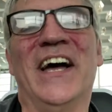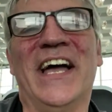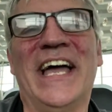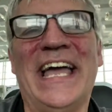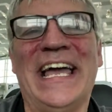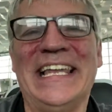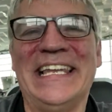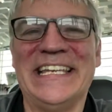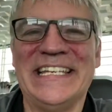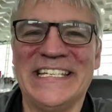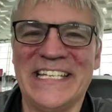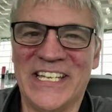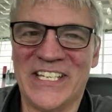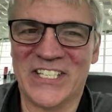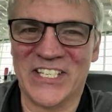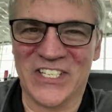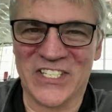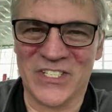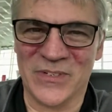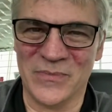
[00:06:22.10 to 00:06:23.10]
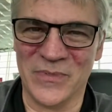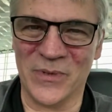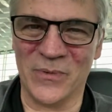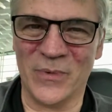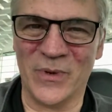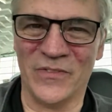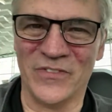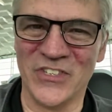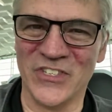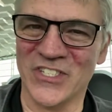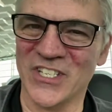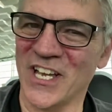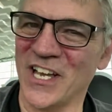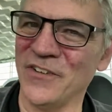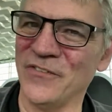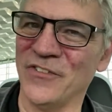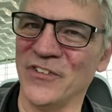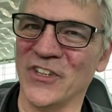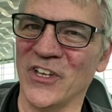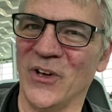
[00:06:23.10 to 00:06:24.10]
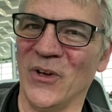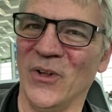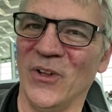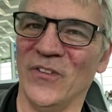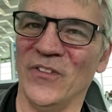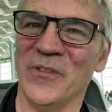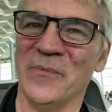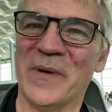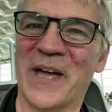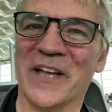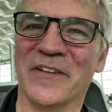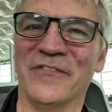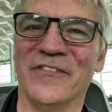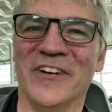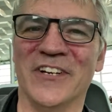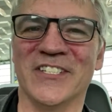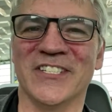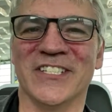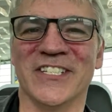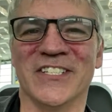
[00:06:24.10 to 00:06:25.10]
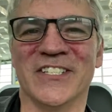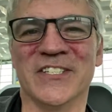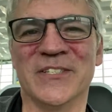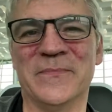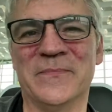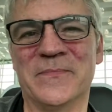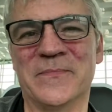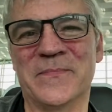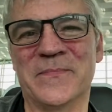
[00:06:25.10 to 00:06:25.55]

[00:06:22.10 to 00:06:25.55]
LED system that we've designed for the whole of the MAGFAST system.